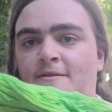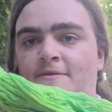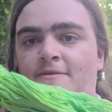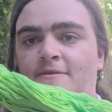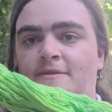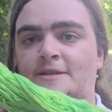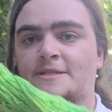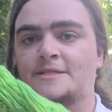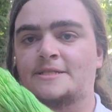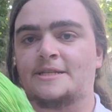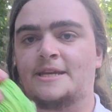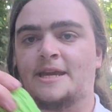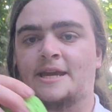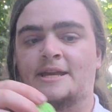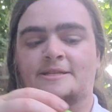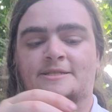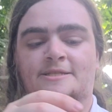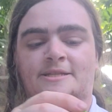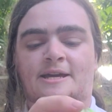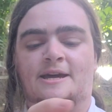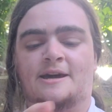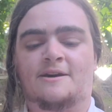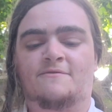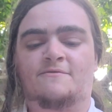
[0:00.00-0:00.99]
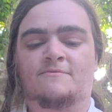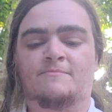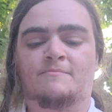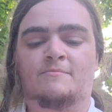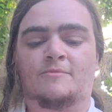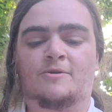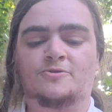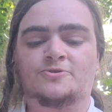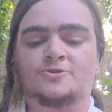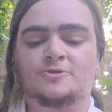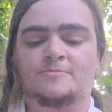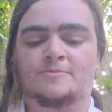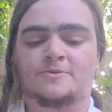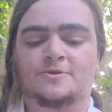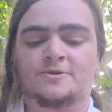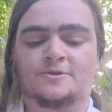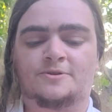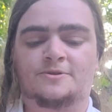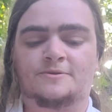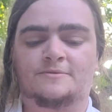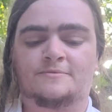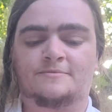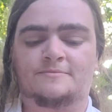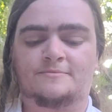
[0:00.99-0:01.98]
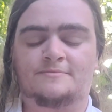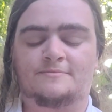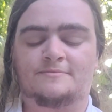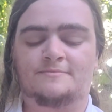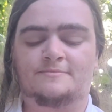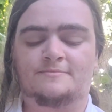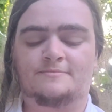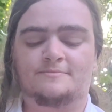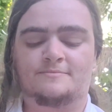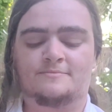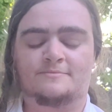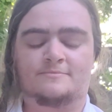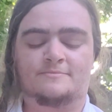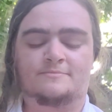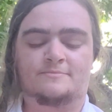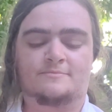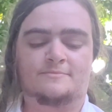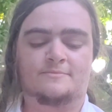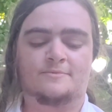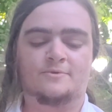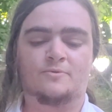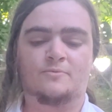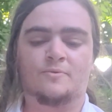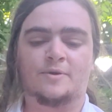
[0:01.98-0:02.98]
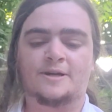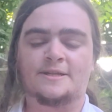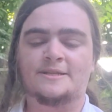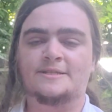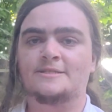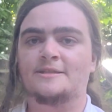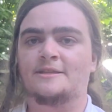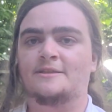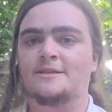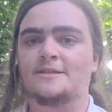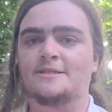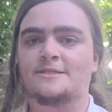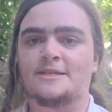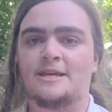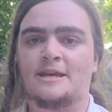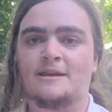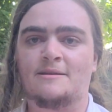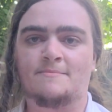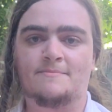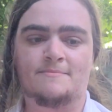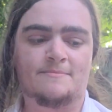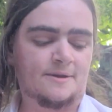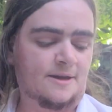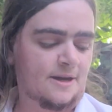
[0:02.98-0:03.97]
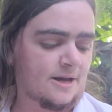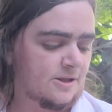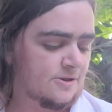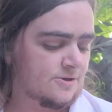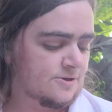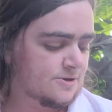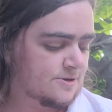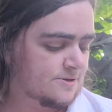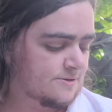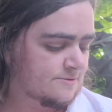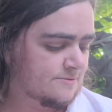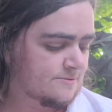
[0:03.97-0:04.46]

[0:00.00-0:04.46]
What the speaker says: the skeins that have multiple ones in the same colorway.